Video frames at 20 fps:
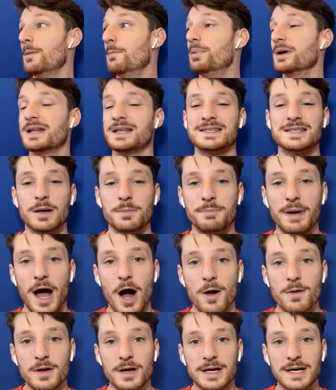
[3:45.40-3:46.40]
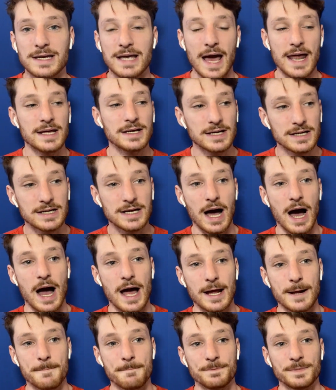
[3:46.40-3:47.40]
But it's about getting a
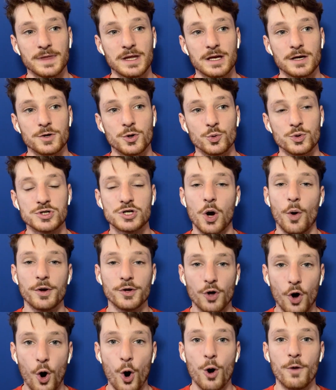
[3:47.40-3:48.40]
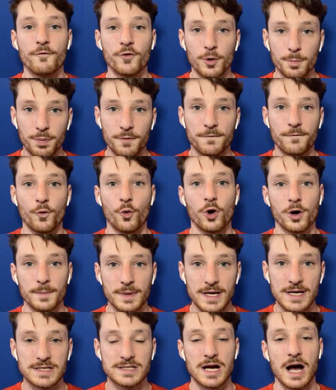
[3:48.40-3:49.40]
guy who is going to
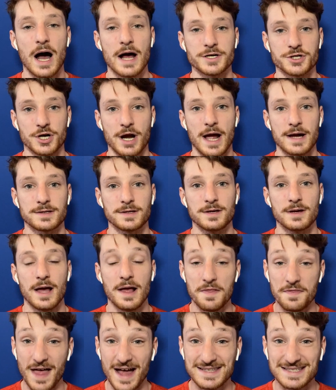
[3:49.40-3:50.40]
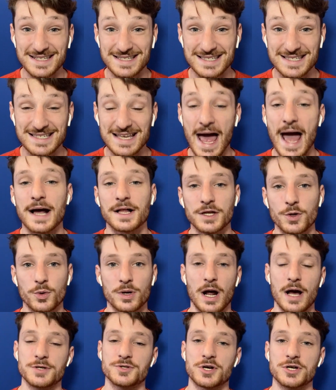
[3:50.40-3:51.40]
overperform his contract. And that's exactly
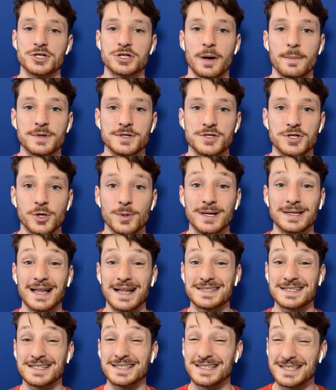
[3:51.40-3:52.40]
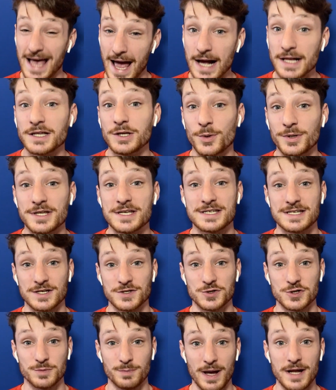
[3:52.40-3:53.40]
what Andre Drummond's doing. That's exactly what the
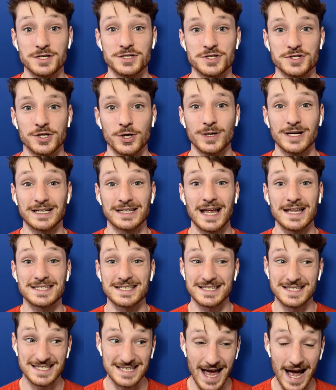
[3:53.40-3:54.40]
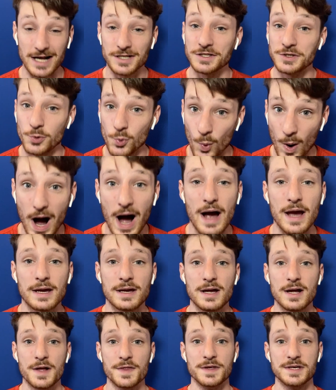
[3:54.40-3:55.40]
Sixers bench is doing. That's exactly
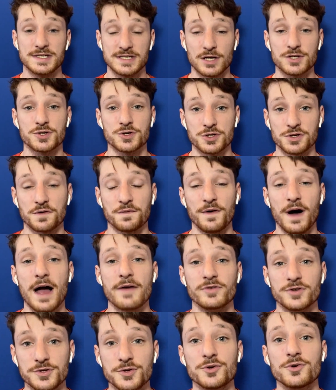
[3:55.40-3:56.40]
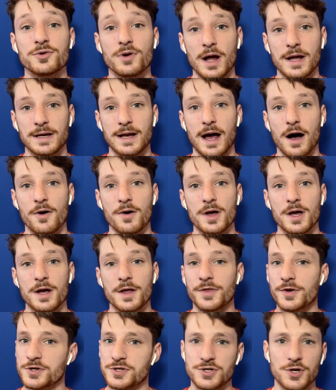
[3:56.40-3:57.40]
why the Sixers are 5-2 right now.
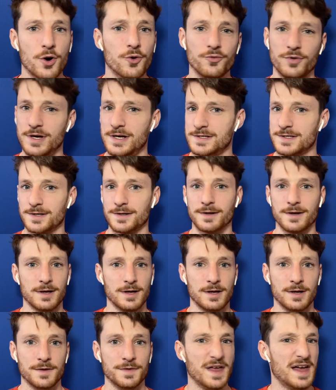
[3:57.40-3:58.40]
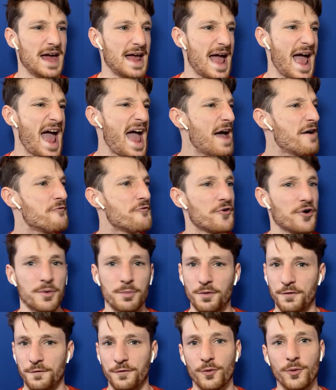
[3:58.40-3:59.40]
There's no reason that ever
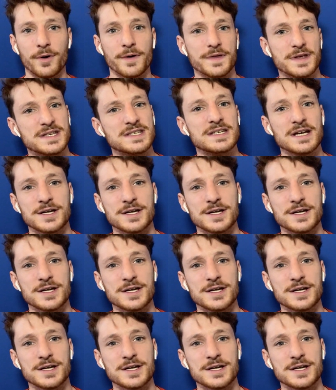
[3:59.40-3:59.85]
before this